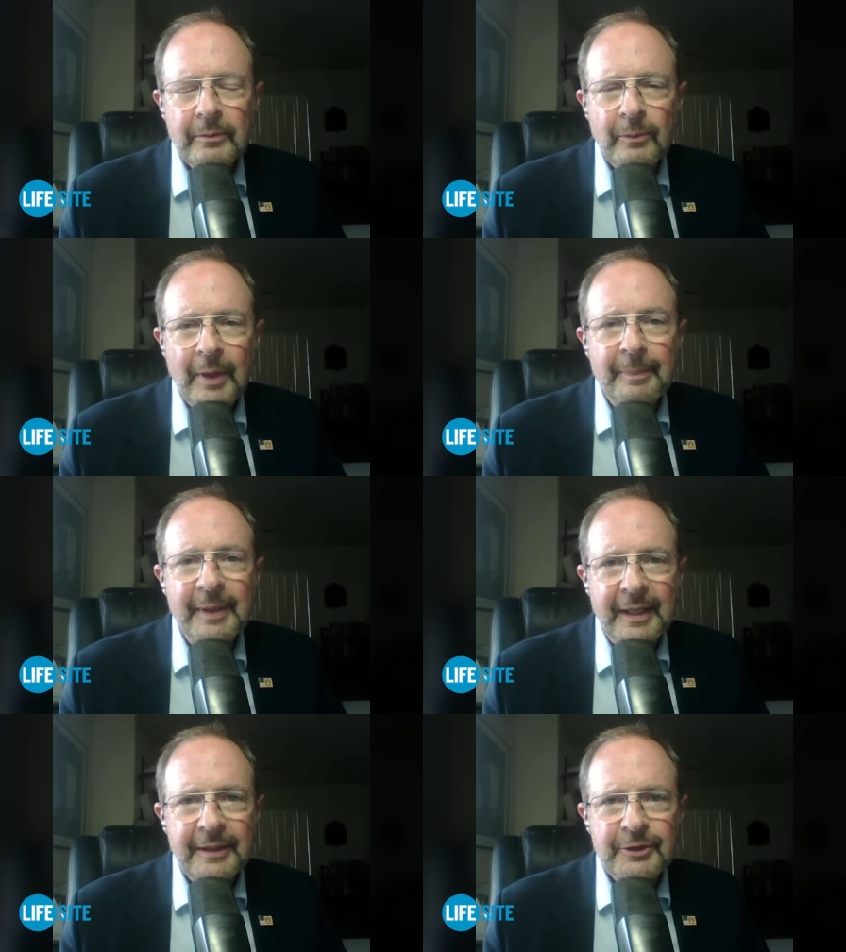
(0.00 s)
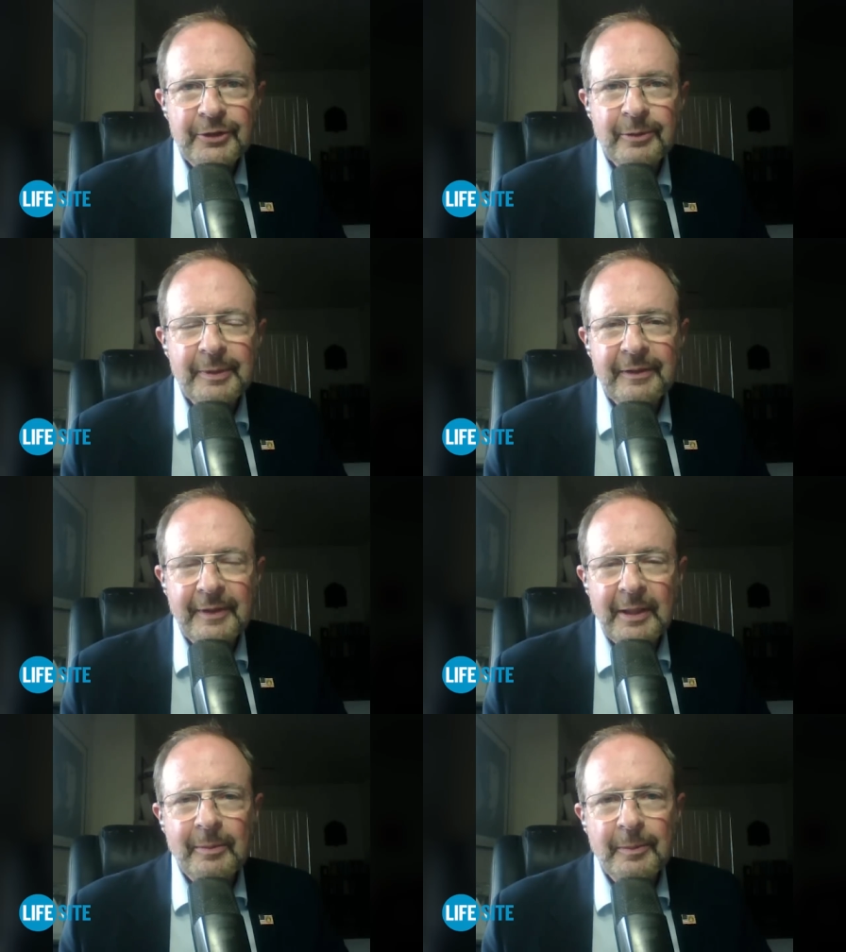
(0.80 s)
webpage should be
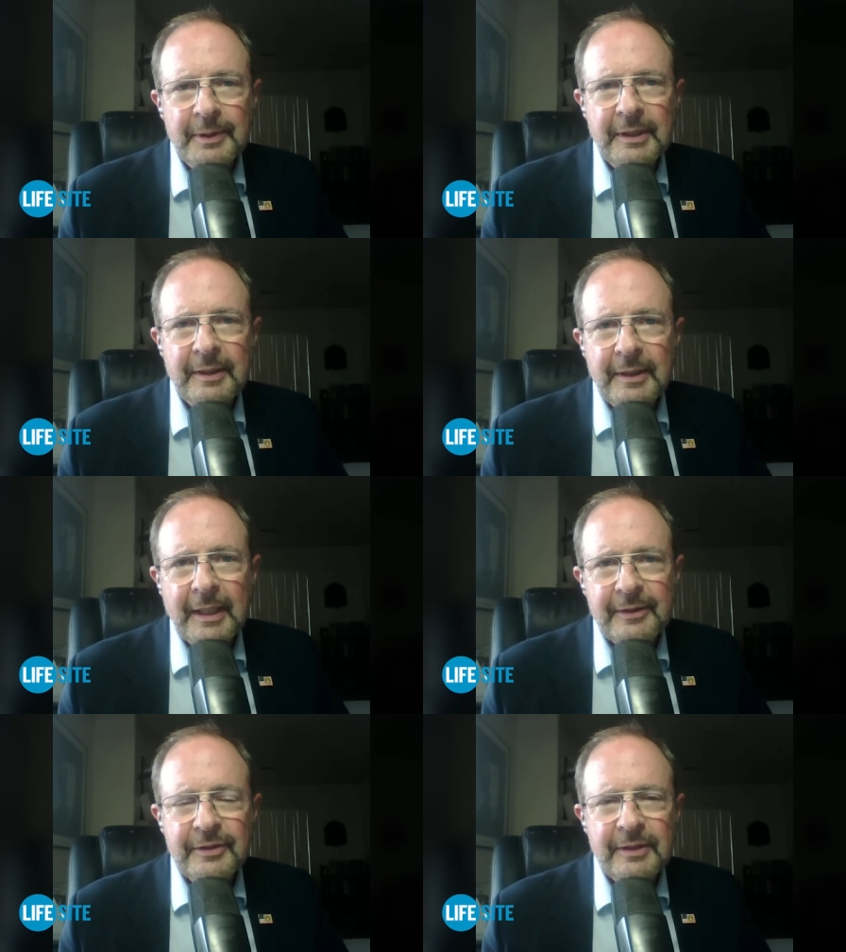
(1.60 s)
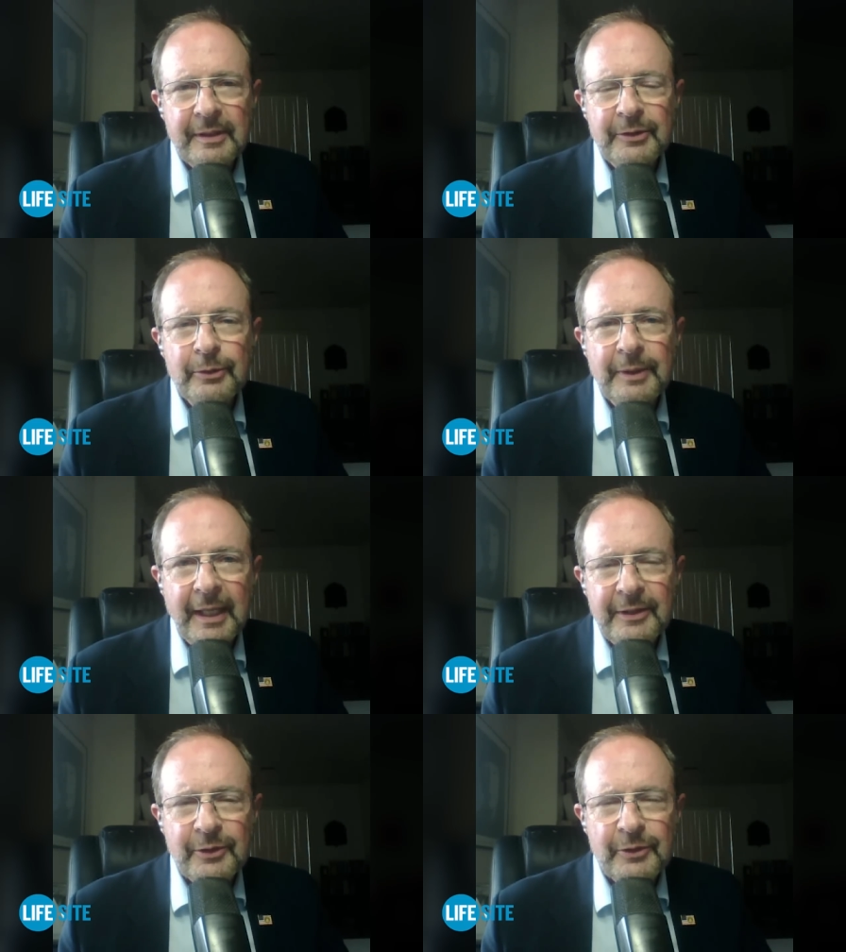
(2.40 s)
available within the next 2
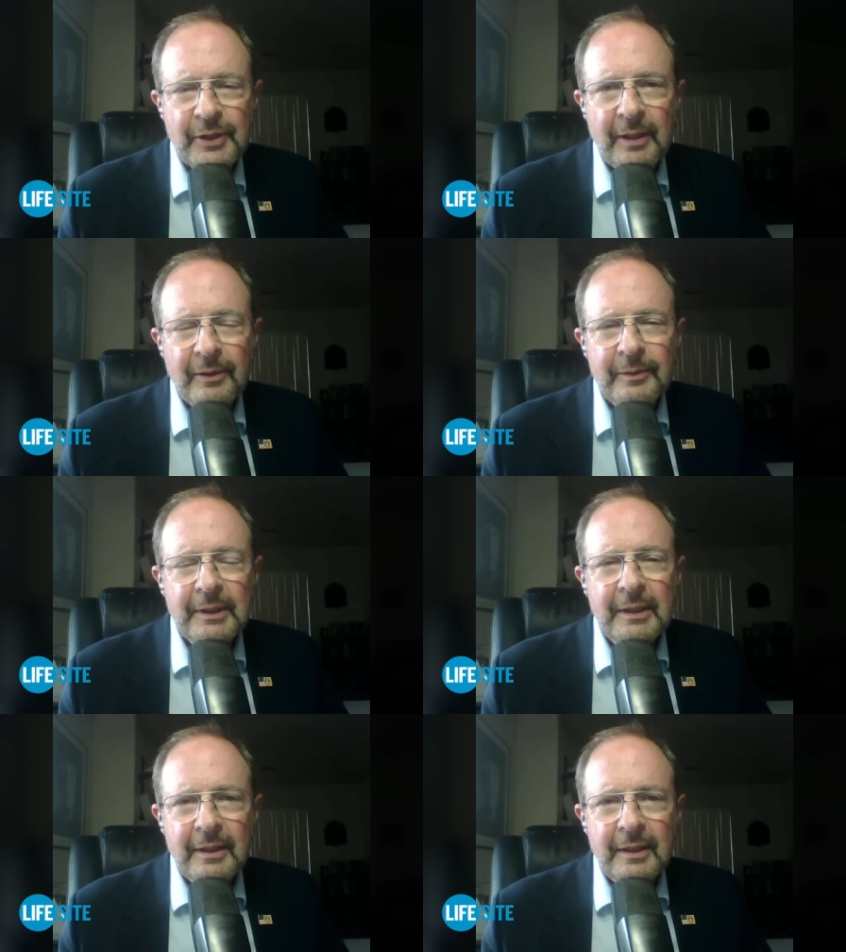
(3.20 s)
days or so.